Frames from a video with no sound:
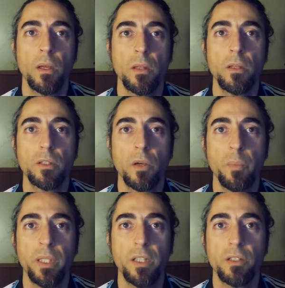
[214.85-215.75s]
This
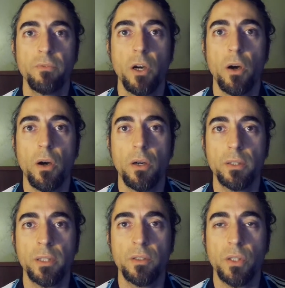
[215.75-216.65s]
combination of
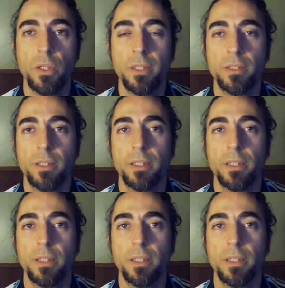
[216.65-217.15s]
art and science